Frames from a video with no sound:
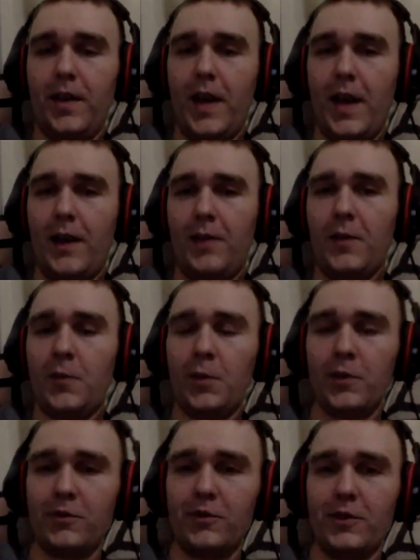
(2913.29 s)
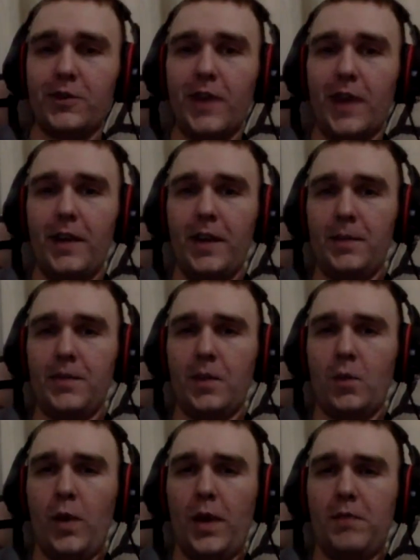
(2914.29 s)
Hey, this person just signed up." It's
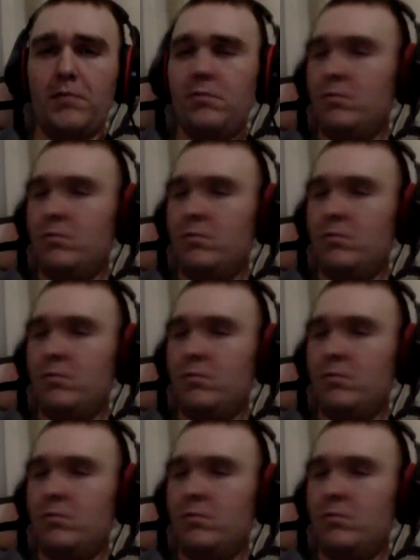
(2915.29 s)
wait,